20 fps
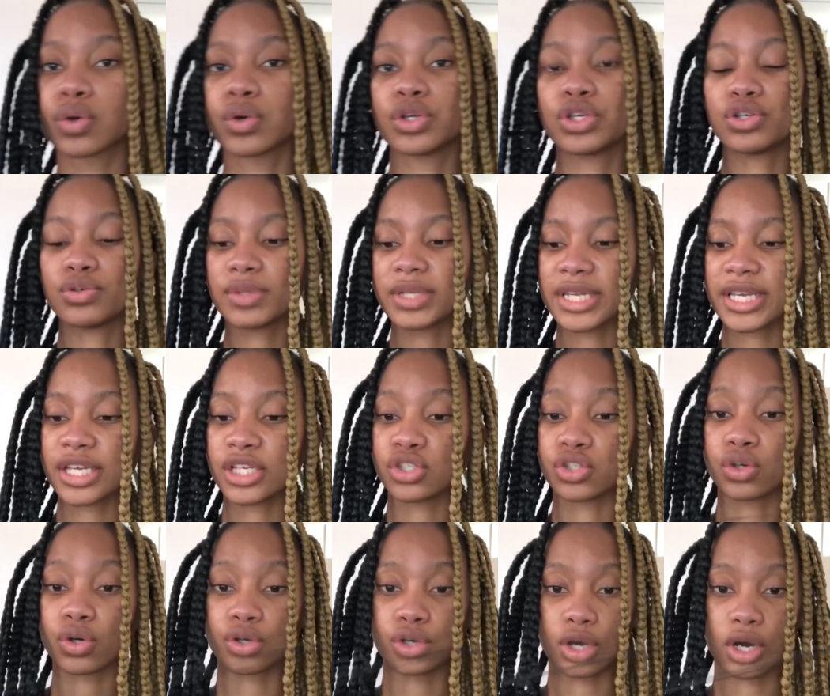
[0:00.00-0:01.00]
you need
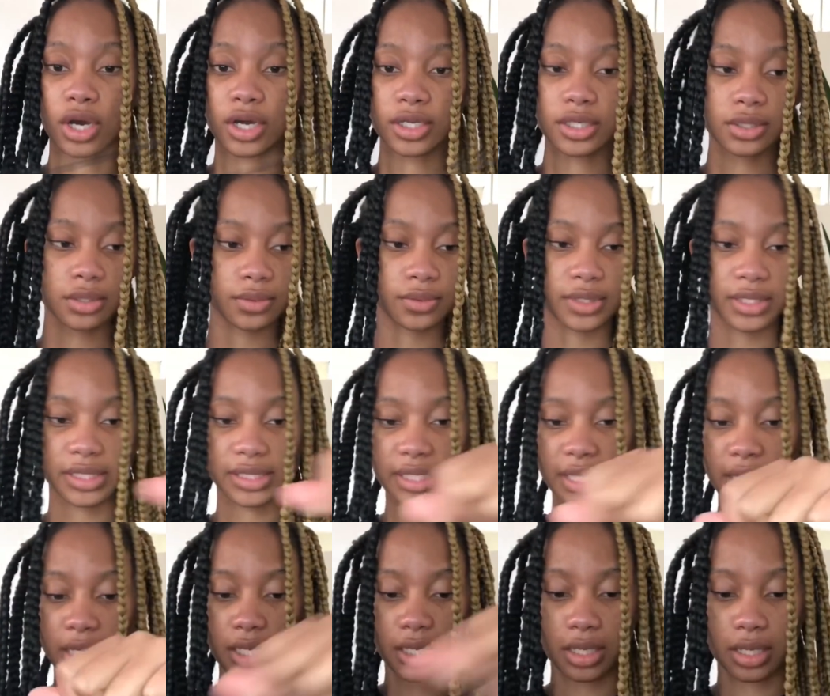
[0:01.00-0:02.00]
your yarn. I'm gonna
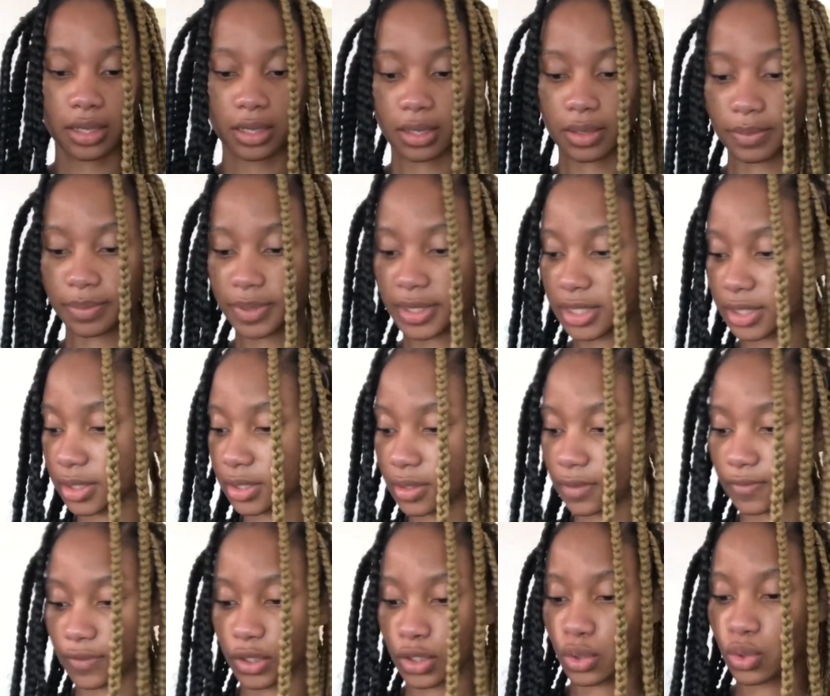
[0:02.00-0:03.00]
take a piece of
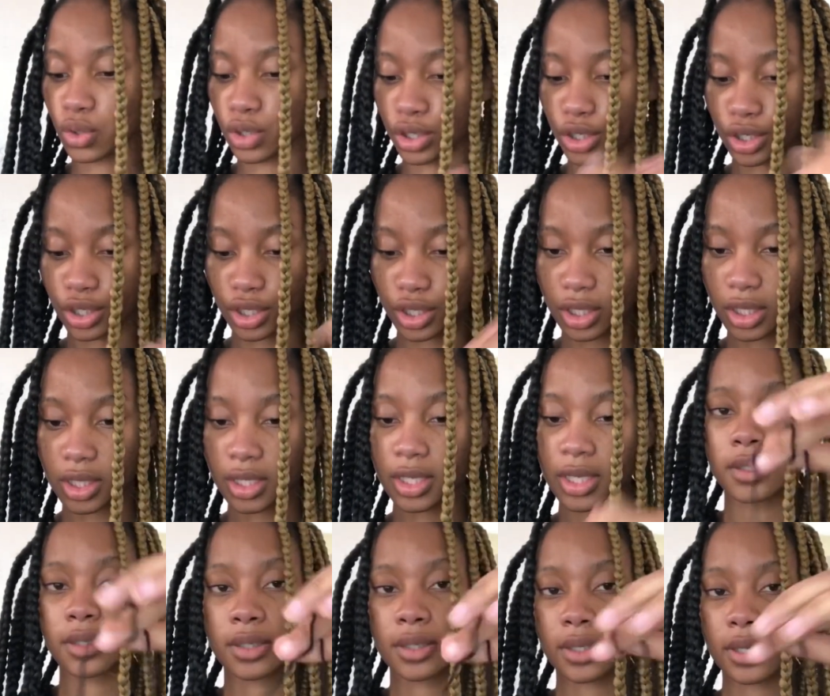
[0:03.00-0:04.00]
yarn,
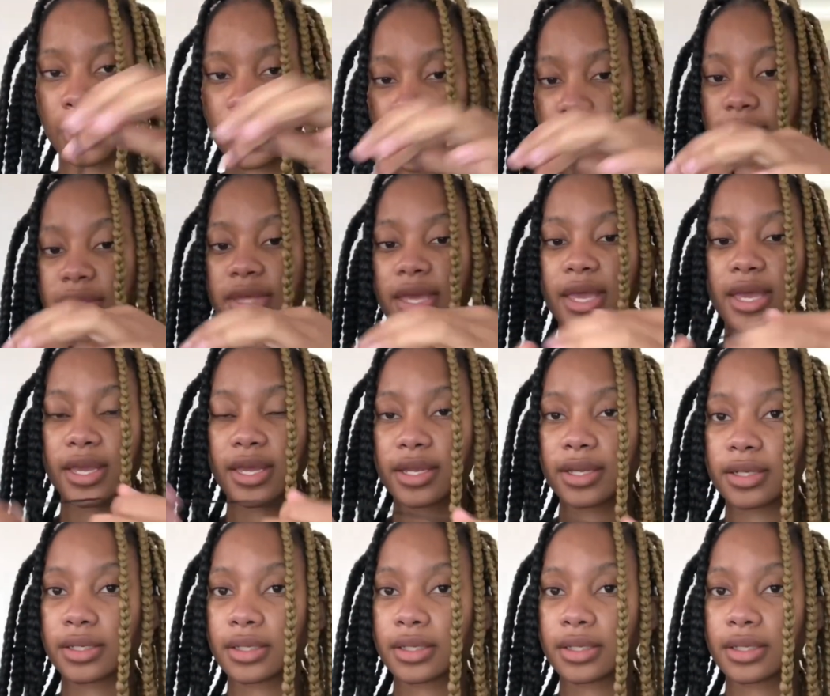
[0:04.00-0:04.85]
and then